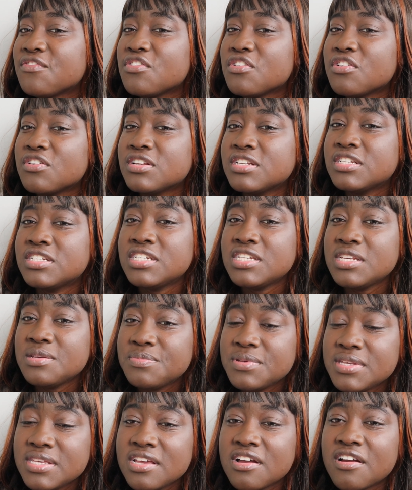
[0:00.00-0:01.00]
if your
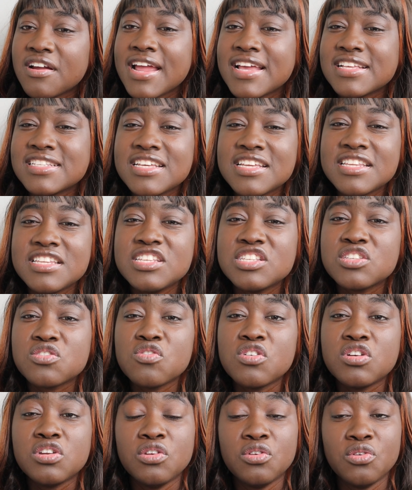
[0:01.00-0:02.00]
GPA or SAT
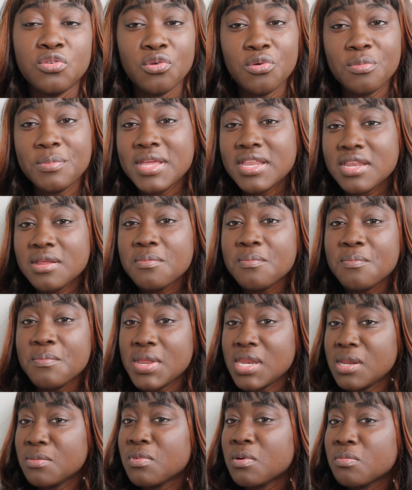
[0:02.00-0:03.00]
score don't meet the
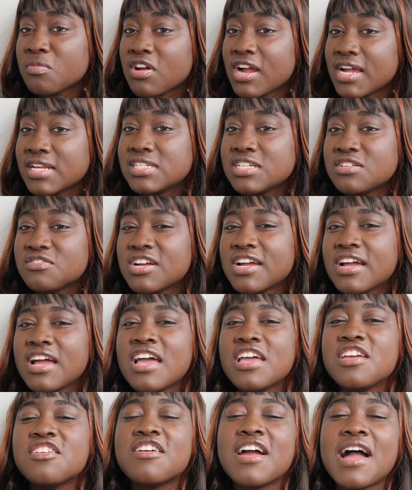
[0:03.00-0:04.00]
minimum criteria,
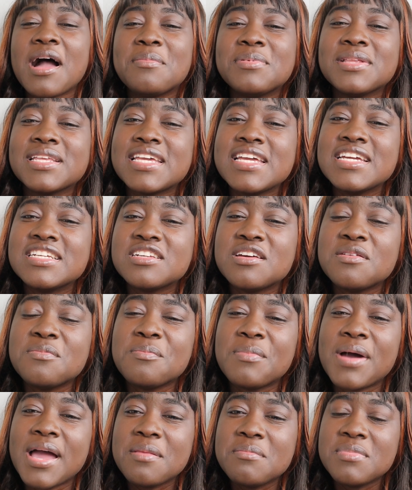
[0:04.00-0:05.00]
your
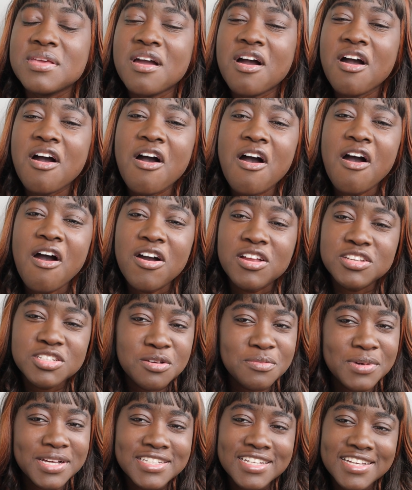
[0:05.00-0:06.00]
application might be
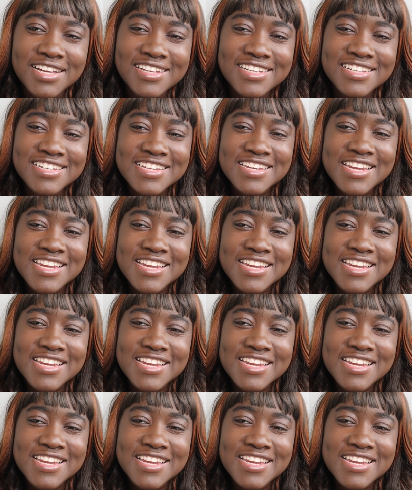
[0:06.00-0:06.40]
automatically